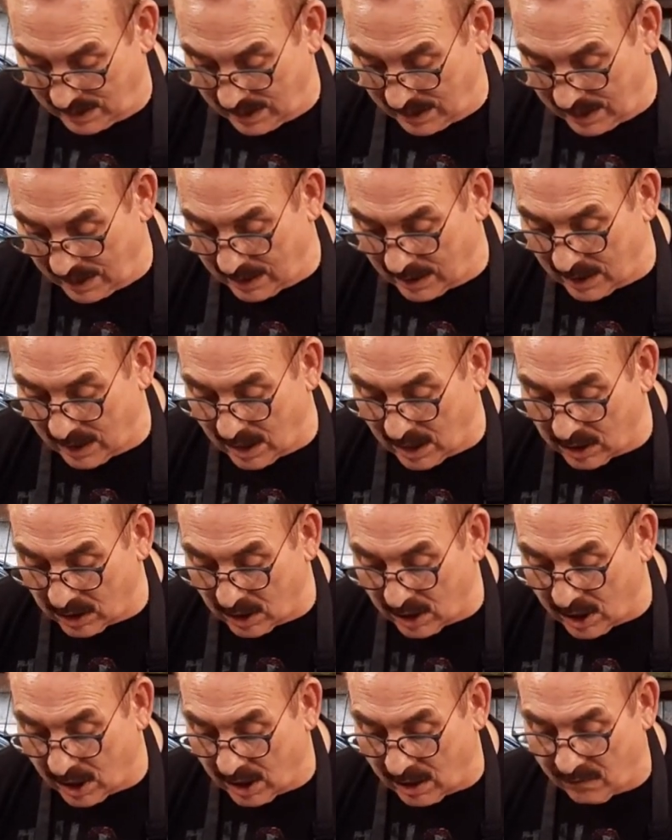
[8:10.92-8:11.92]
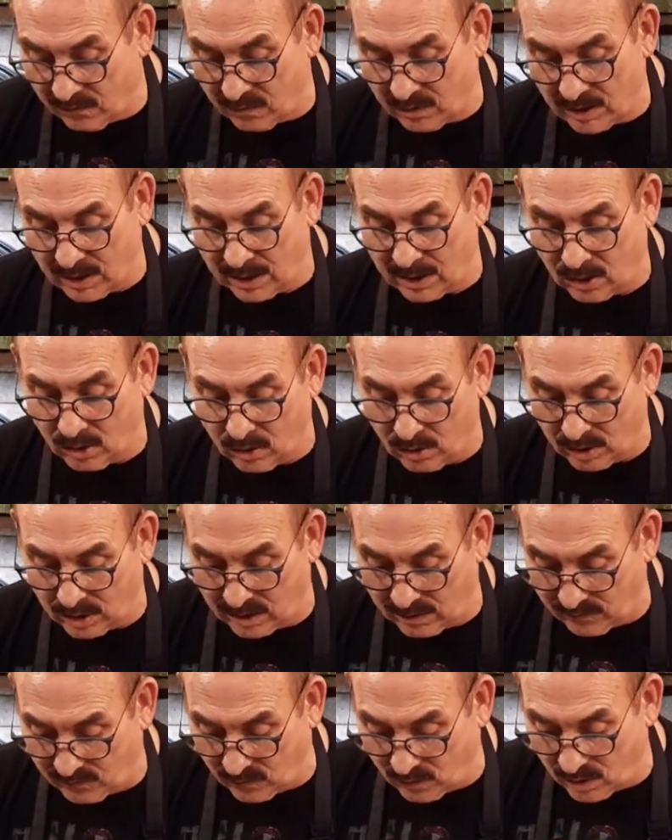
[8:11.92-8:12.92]
and uncover it and cook
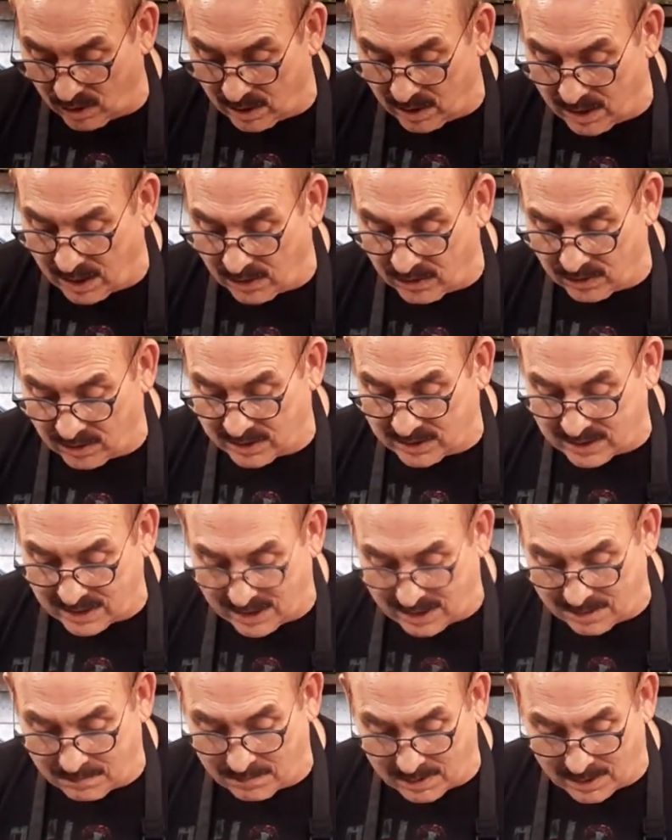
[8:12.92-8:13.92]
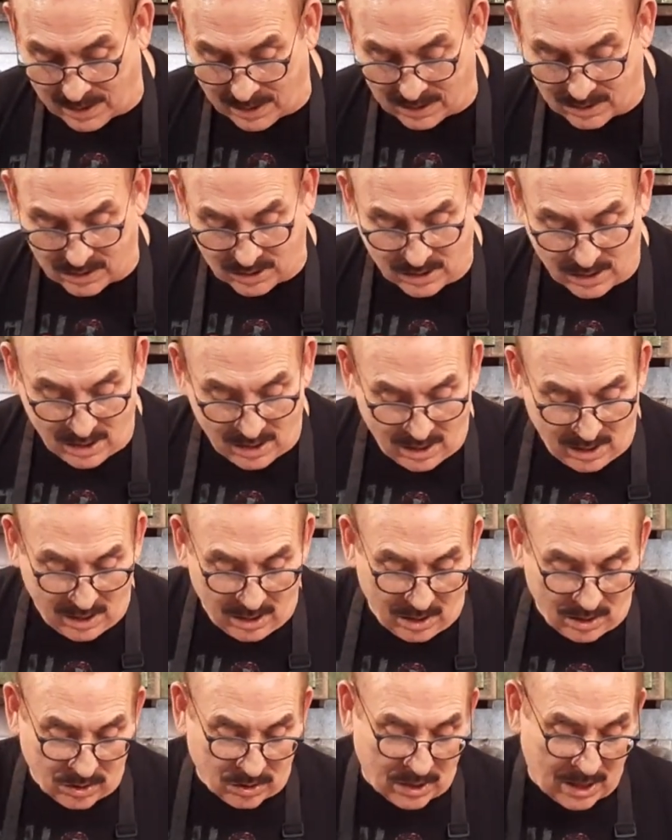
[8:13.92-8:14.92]
it for another 10 minutes.
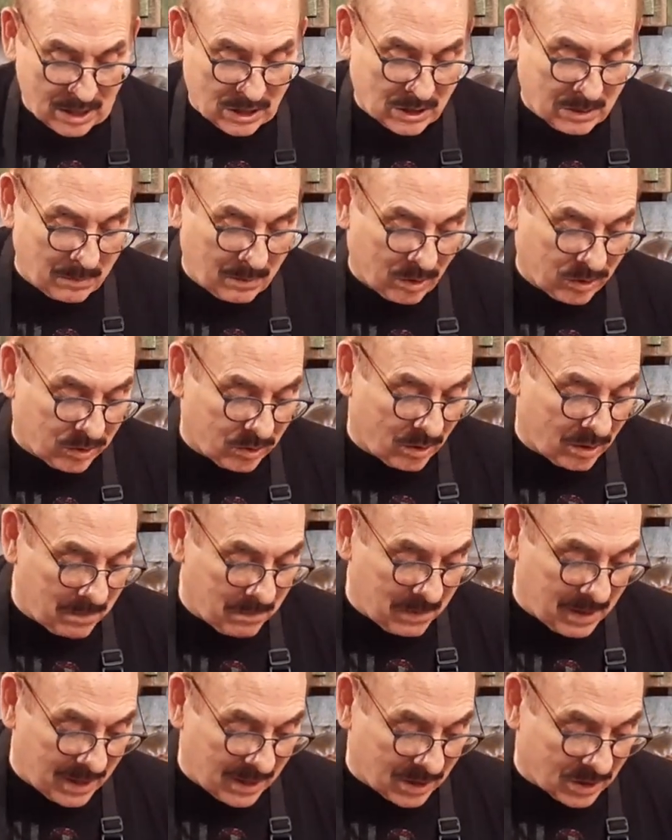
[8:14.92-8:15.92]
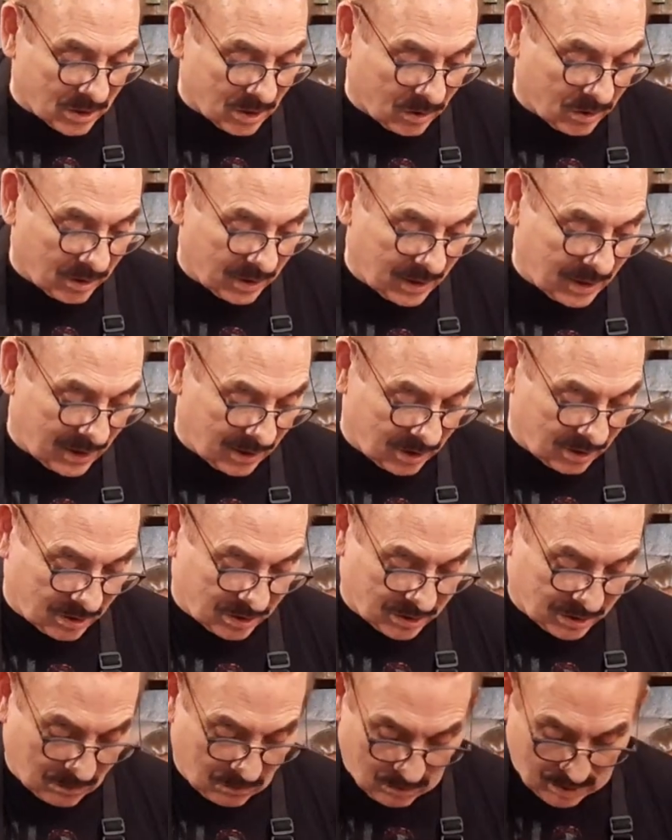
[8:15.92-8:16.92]
So that's going to be 30 minutes altogether.
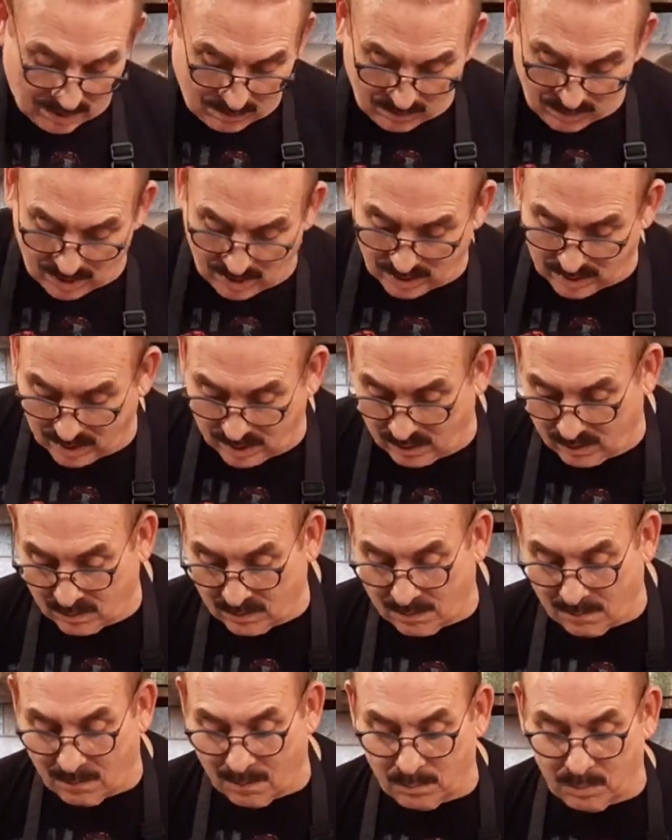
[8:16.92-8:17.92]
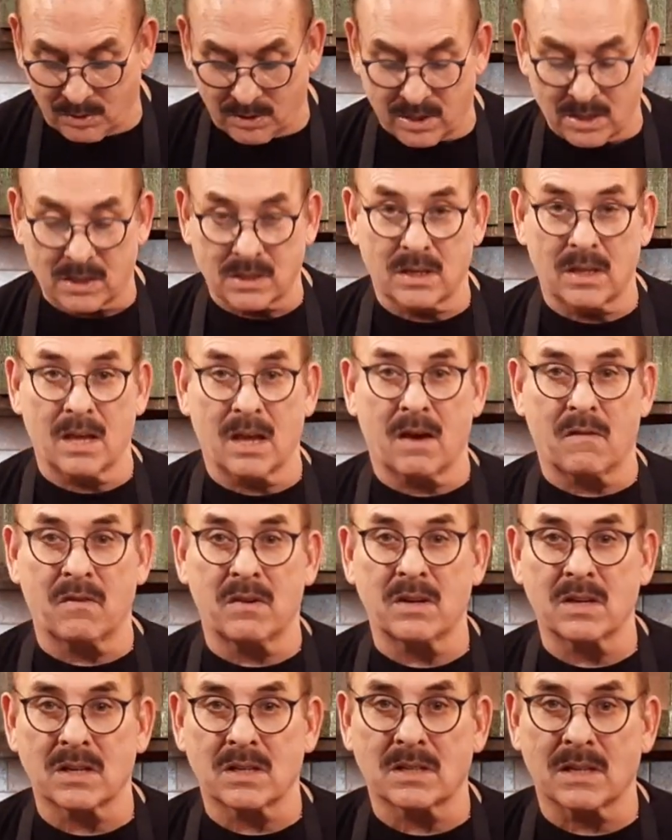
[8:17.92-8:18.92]
So what I'm going to do, I'm going to put this in the oven
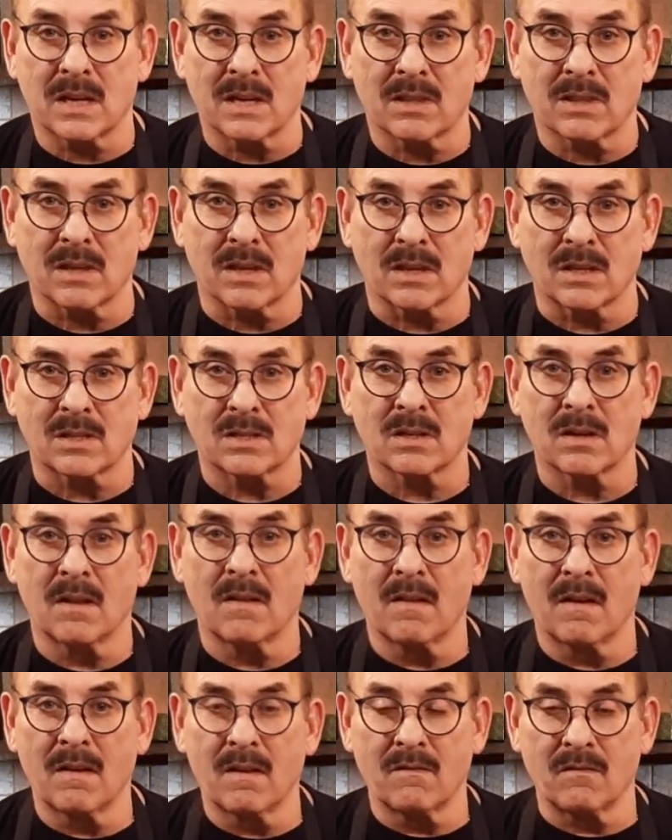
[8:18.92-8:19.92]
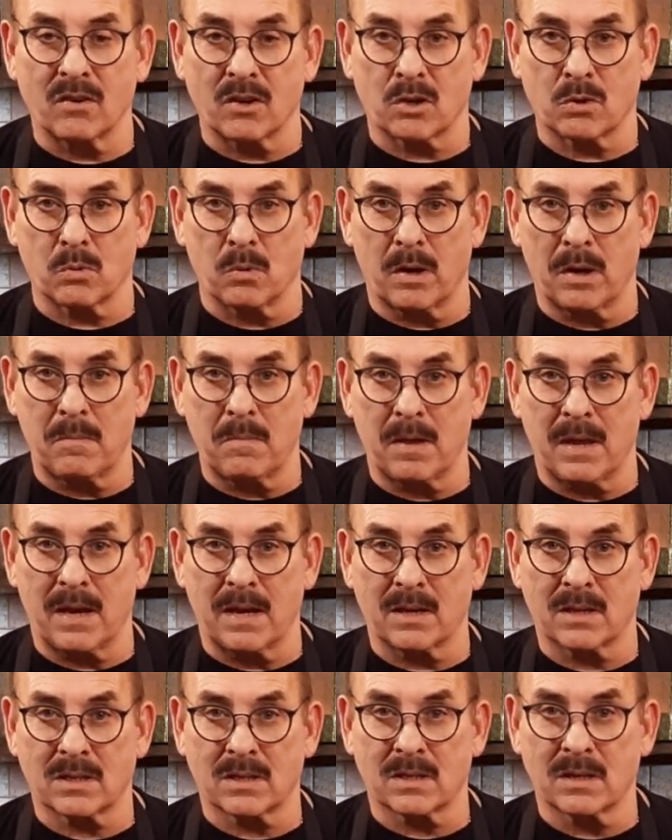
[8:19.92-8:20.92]
just like this for 20
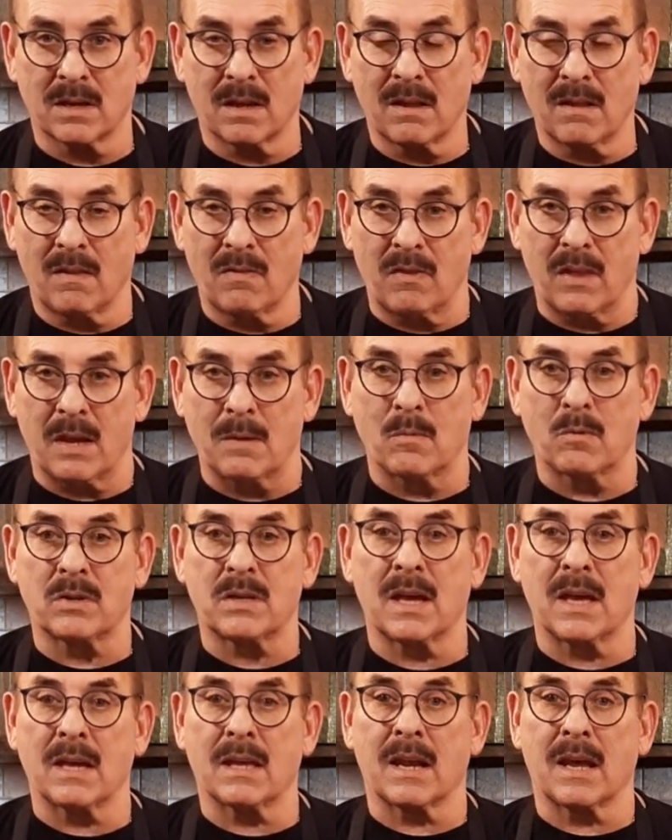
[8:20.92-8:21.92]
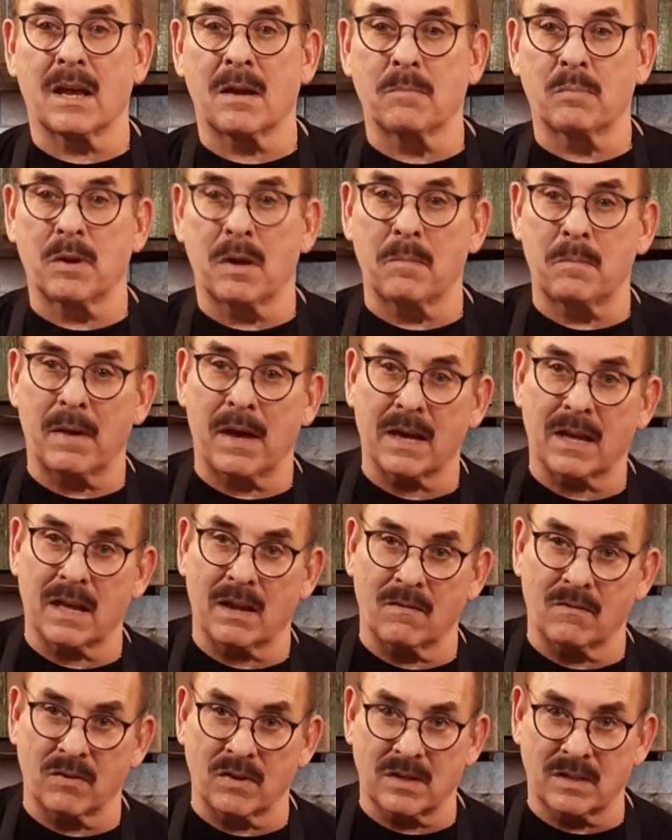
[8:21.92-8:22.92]
minutes. Then I'm going to take it out and put it back
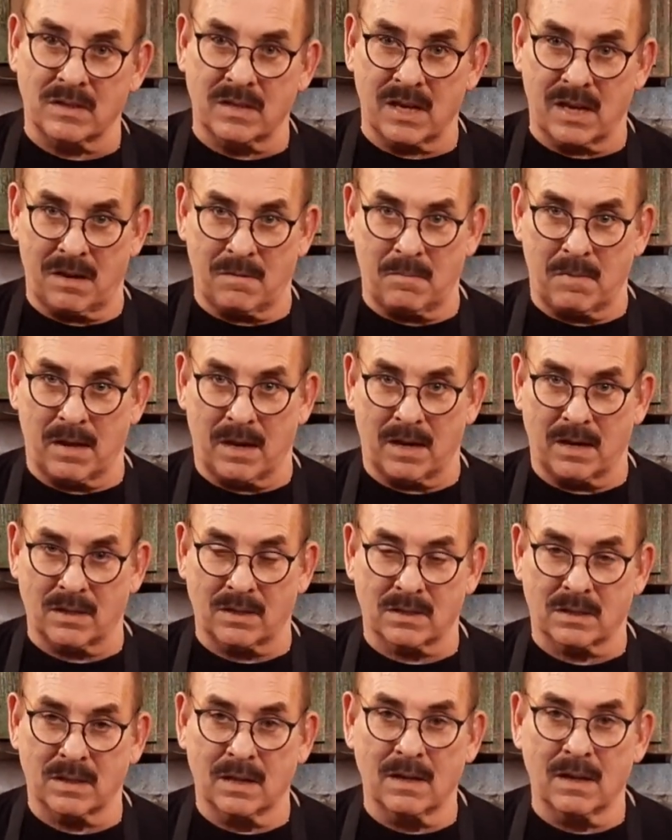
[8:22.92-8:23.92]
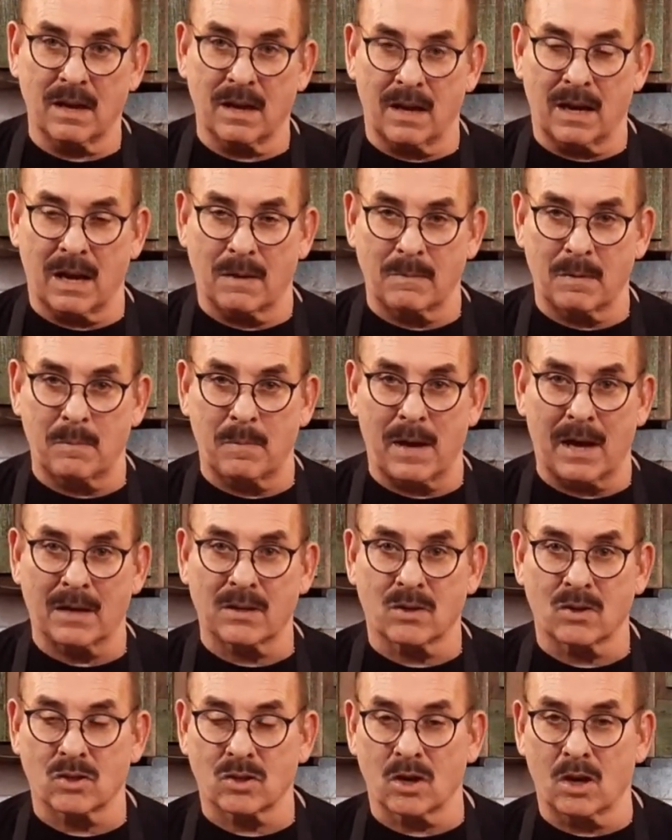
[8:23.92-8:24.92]
in for 10 minutes, and I'll be back
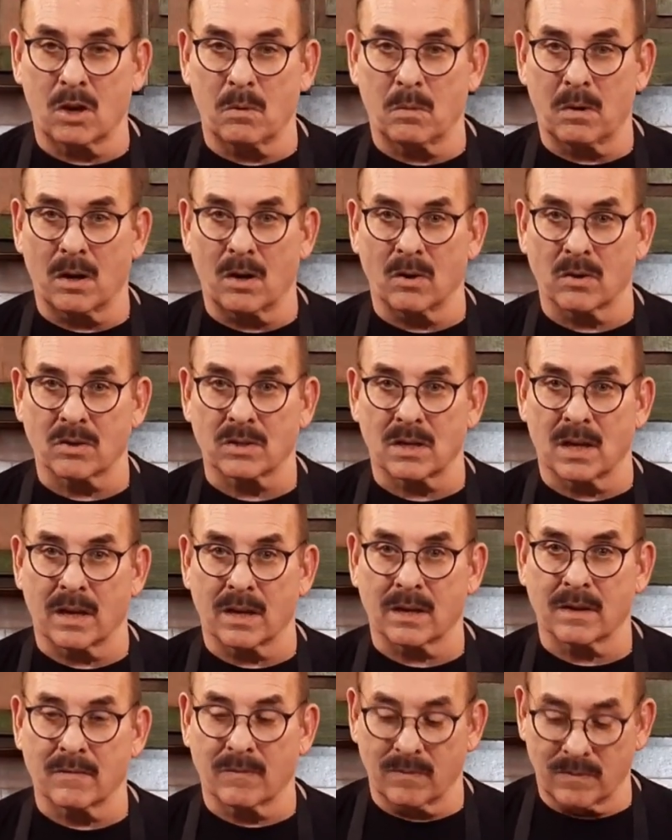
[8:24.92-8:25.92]
to show you what it looks like.